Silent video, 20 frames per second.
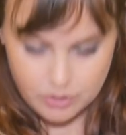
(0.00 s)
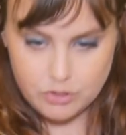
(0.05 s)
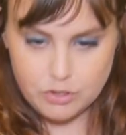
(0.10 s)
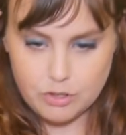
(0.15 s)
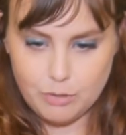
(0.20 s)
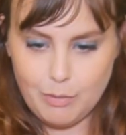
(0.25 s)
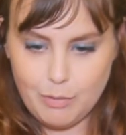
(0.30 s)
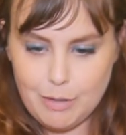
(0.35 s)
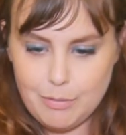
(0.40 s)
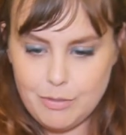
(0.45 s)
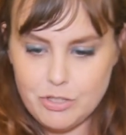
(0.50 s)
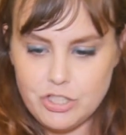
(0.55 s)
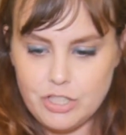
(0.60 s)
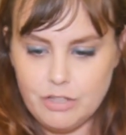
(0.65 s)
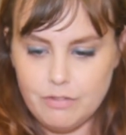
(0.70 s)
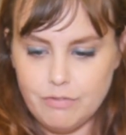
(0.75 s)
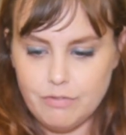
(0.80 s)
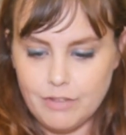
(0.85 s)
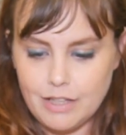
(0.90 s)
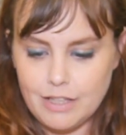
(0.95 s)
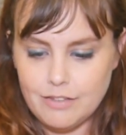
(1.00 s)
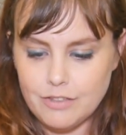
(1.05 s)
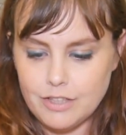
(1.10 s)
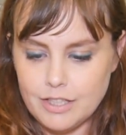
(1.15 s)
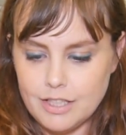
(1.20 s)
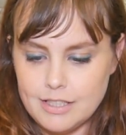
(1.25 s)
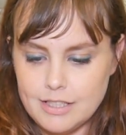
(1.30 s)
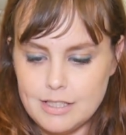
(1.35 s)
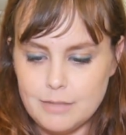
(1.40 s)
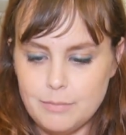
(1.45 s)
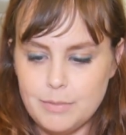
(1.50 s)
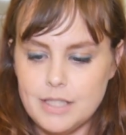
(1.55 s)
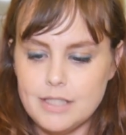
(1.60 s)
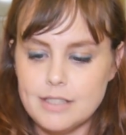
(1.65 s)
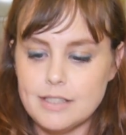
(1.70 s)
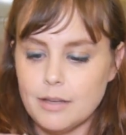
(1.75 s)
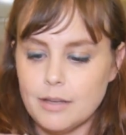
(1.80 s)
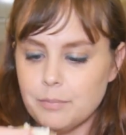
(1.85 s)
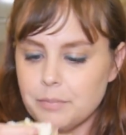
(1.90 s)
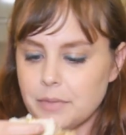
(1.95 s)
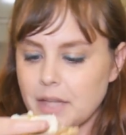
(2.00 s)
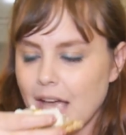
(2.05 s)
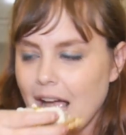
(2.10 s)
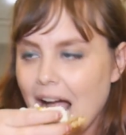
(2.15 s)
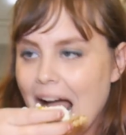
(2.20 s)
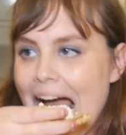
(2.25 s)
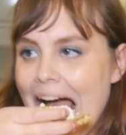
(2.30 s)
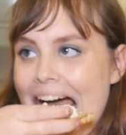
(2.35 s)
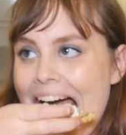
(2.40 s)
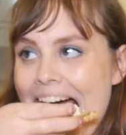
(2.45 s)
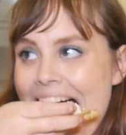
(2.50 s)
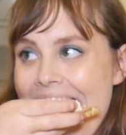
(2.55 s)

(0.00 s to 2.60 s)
So maybe she flavored it to be something.